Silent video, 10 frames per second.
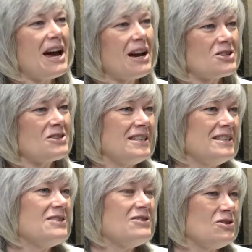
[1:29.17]
actually
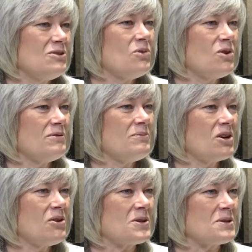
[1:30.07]
need to do more from a
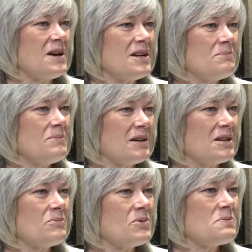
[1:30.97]
corresponding
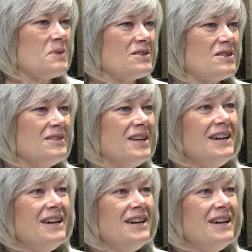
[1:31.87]
banking perspective.